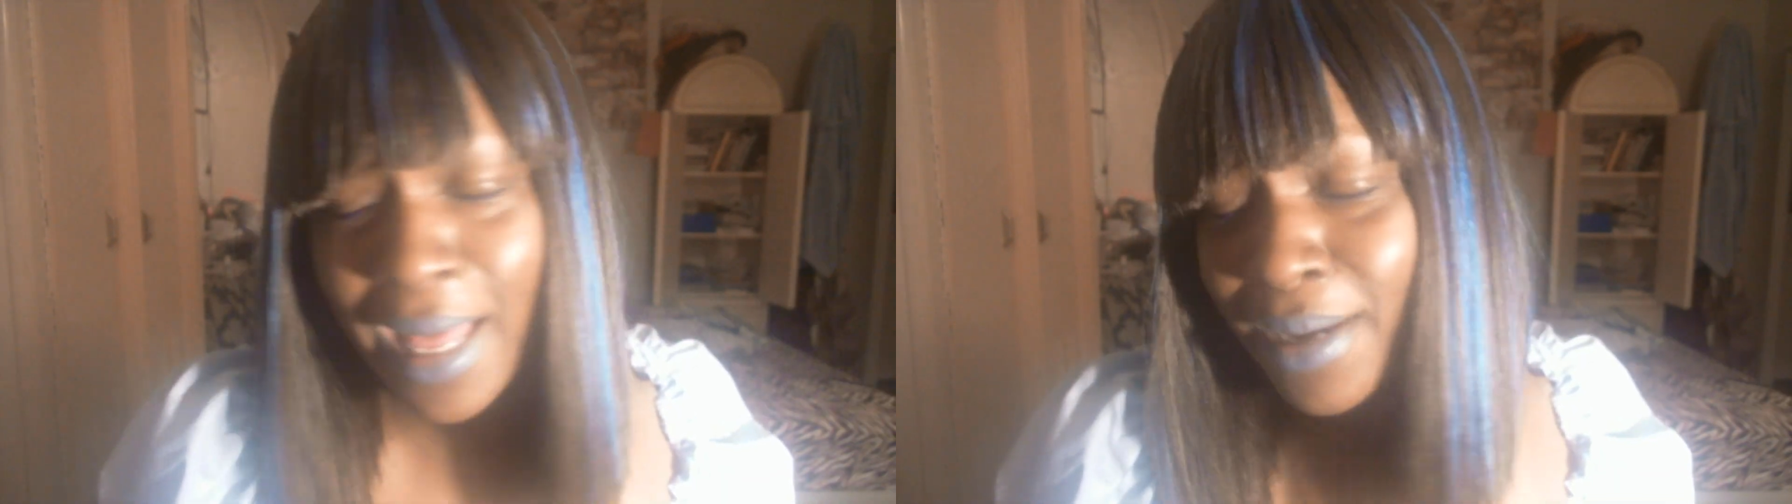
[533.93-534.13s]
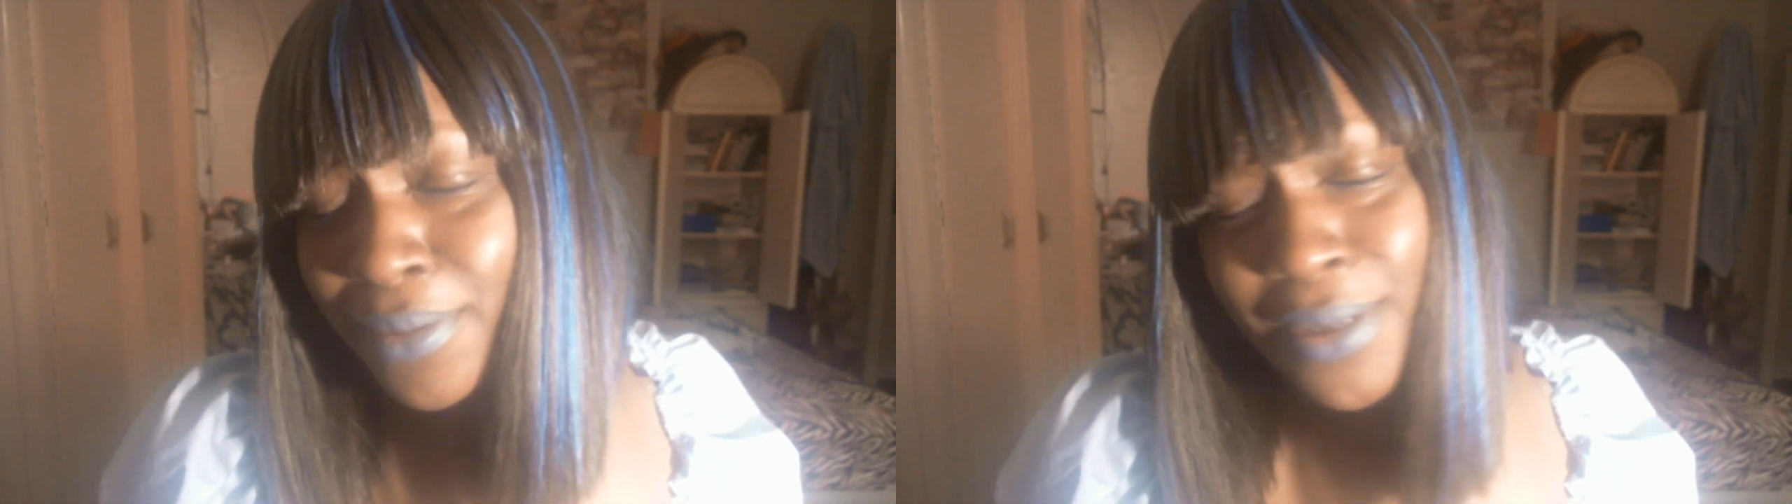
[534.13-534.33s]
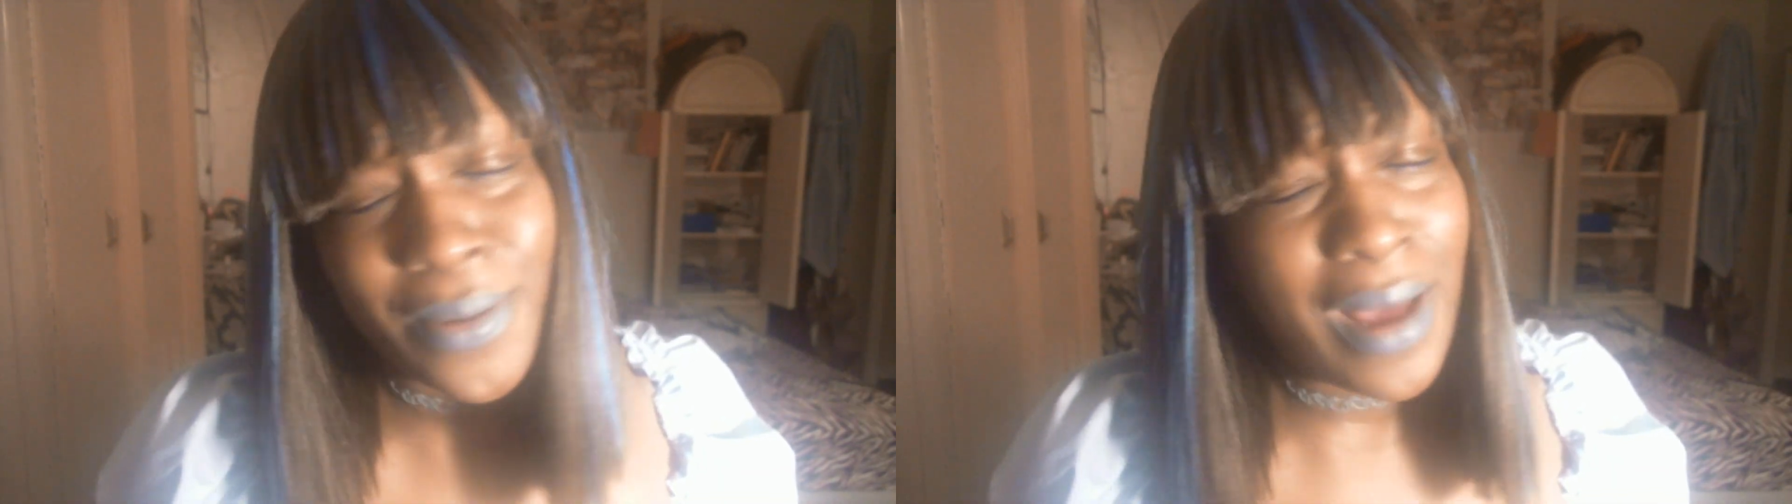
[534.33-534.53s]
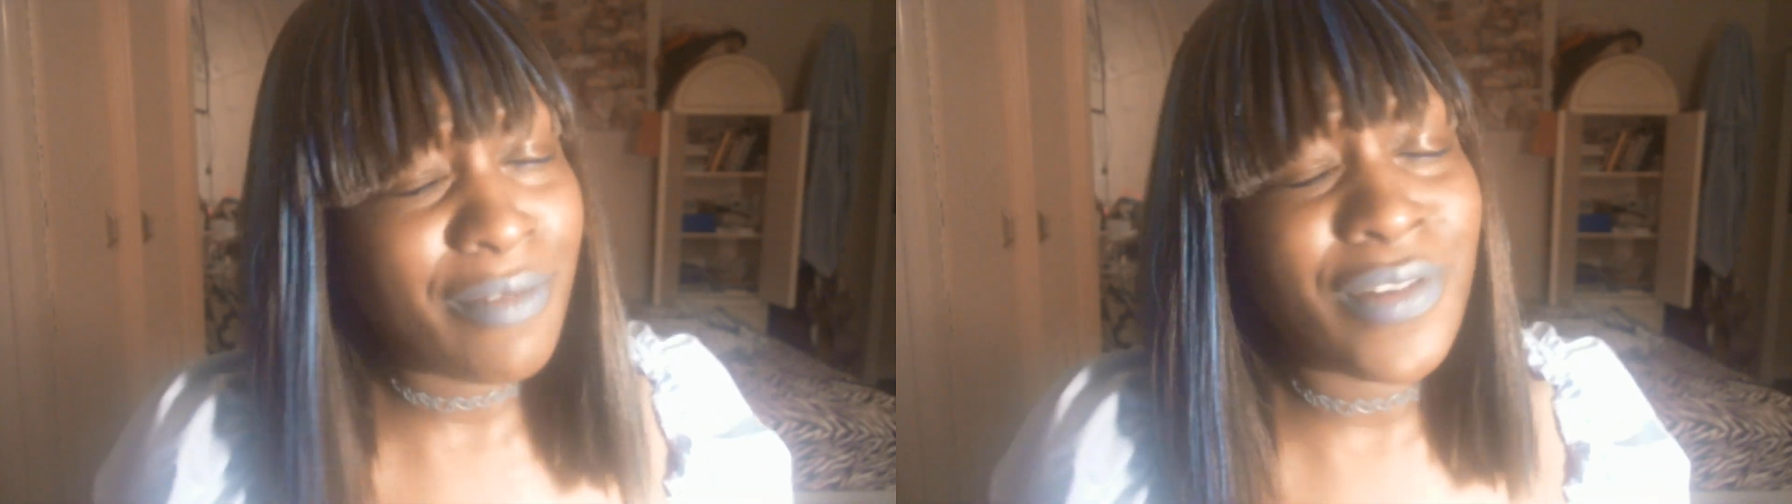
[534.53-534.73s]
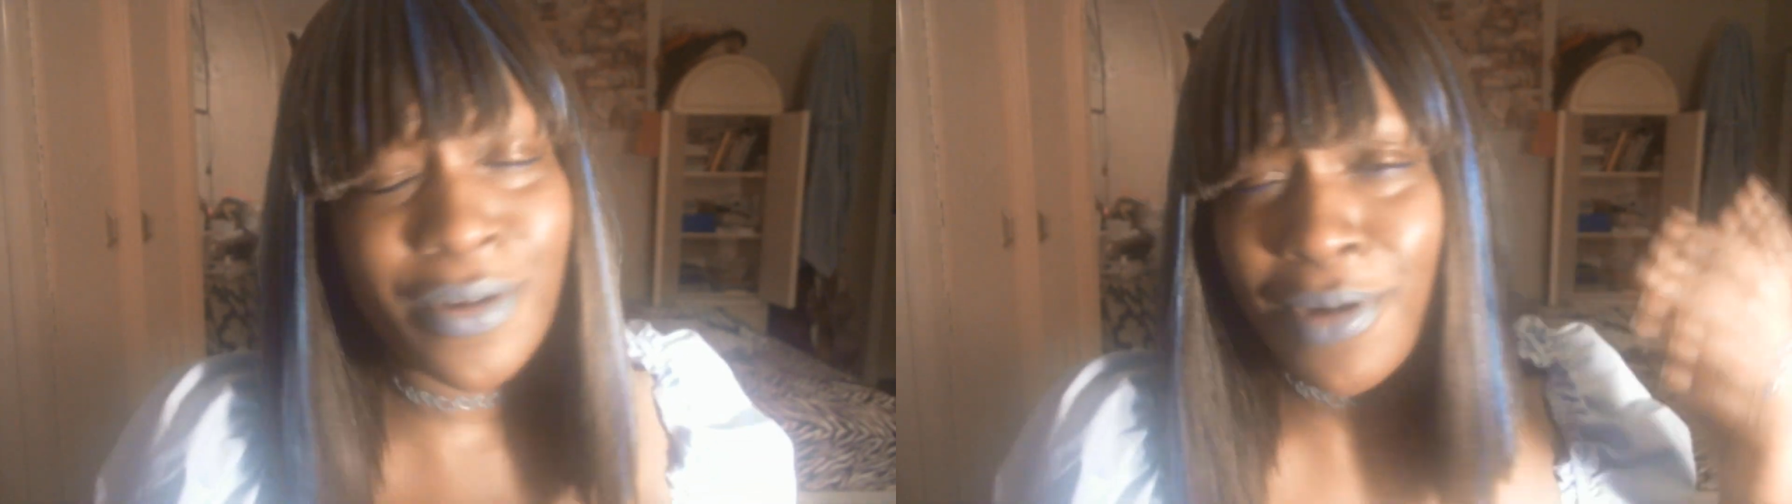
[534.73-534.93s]
I don't know.
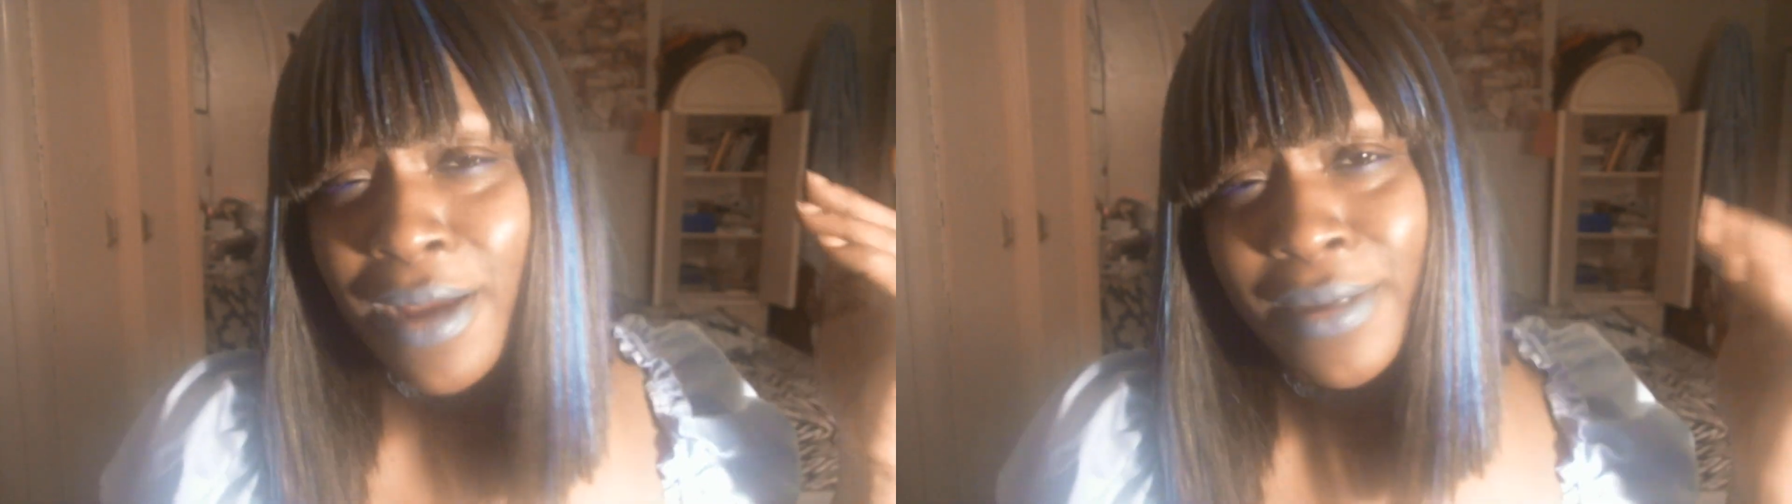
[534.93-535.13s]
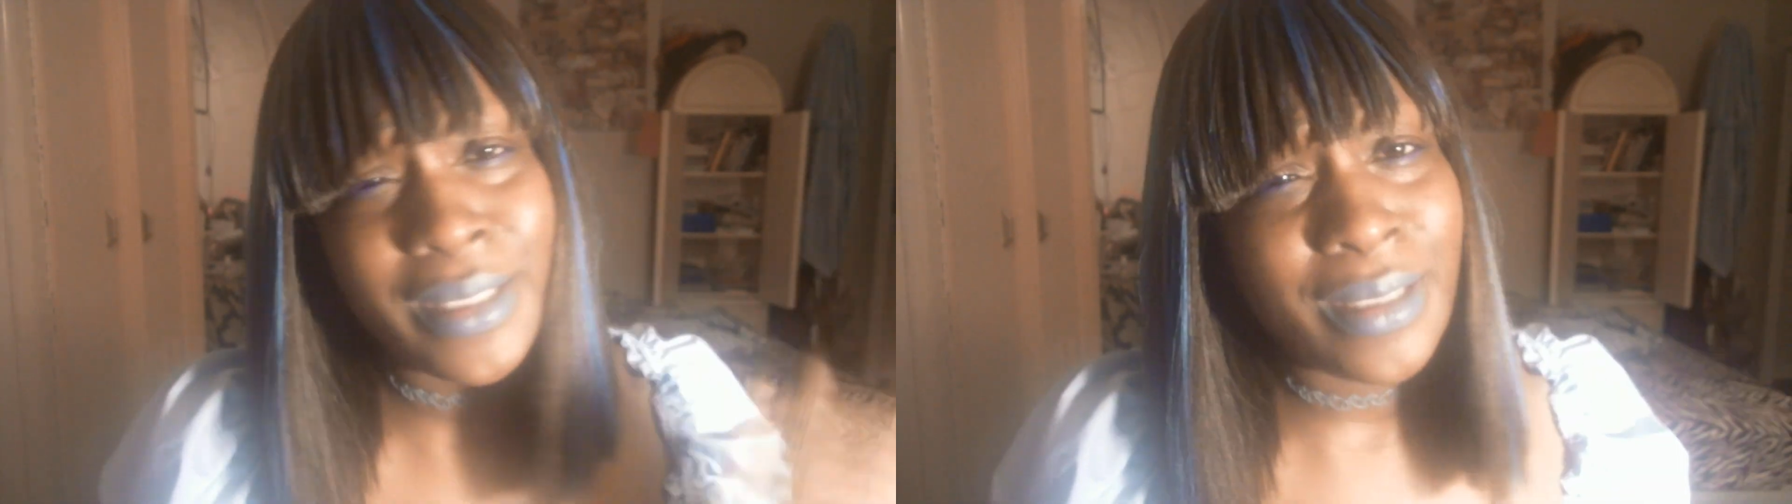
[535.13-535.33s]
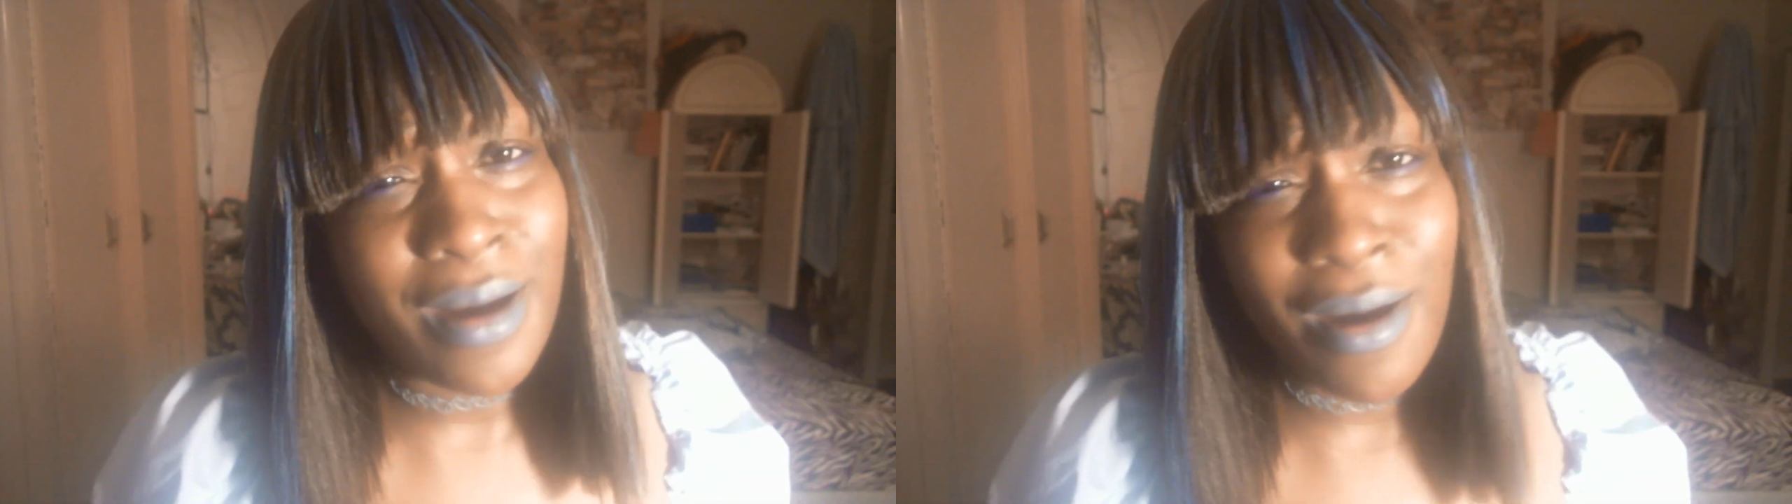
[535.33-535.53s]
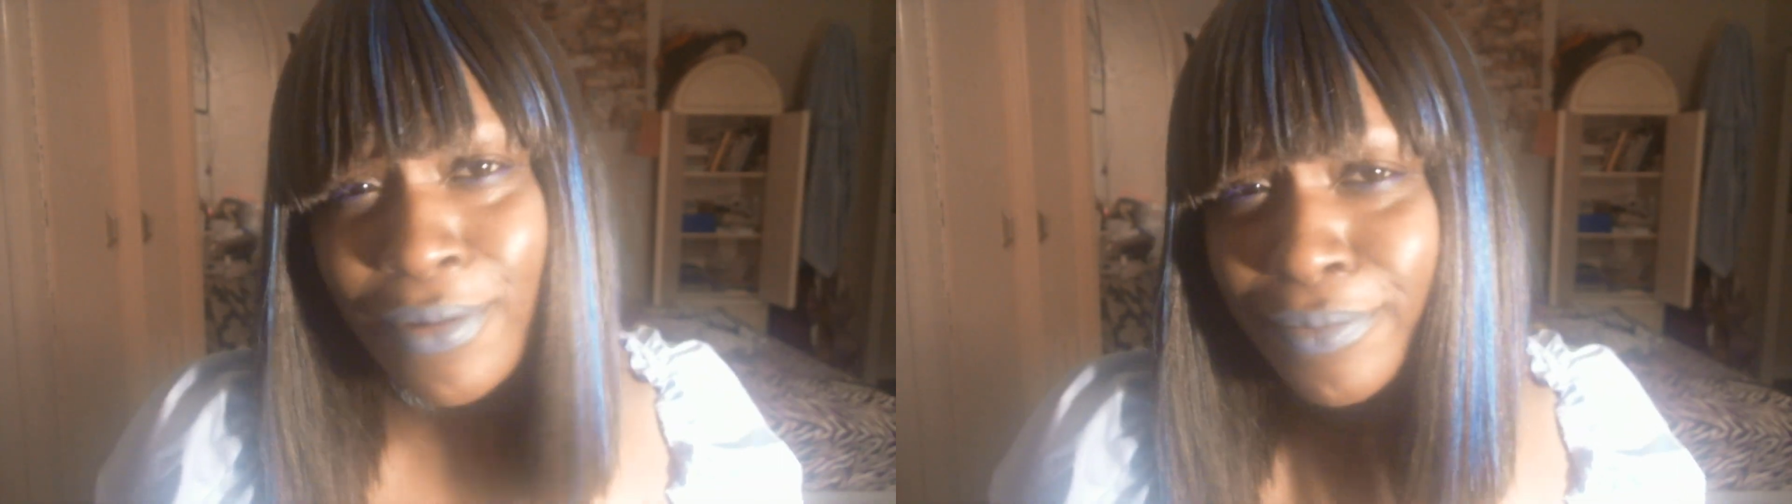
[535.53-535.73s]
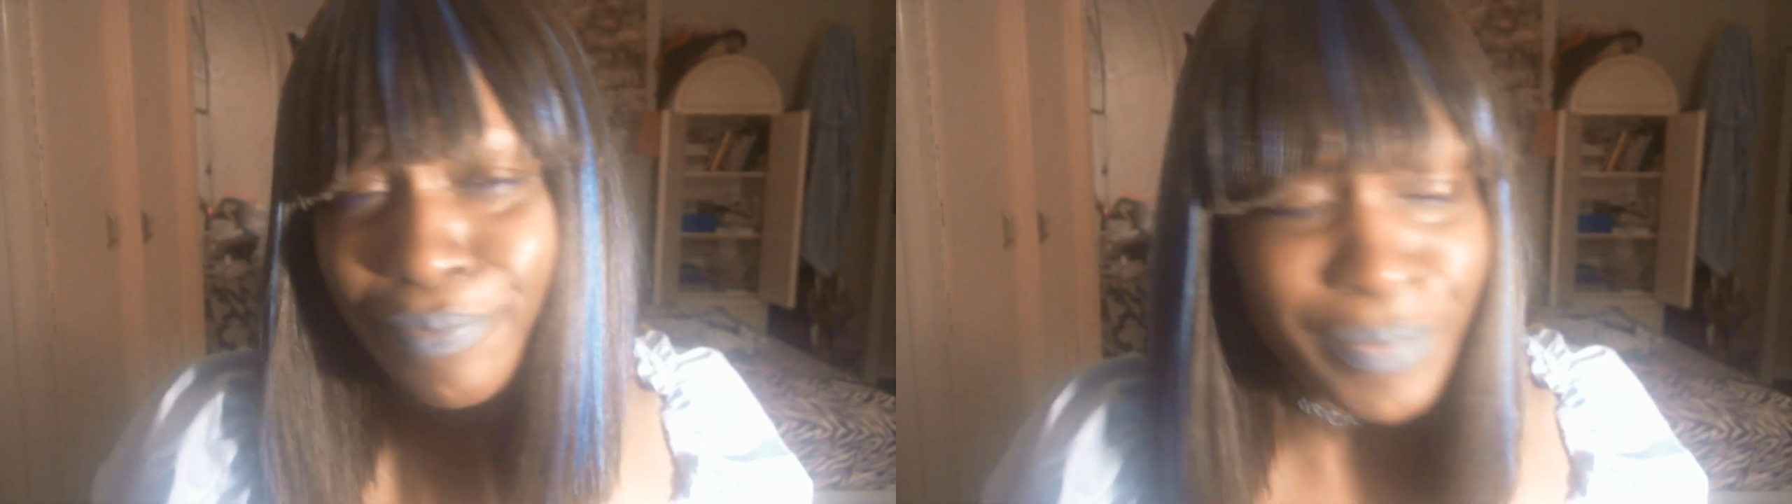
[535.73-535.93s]
I'll fuck around getting a cult,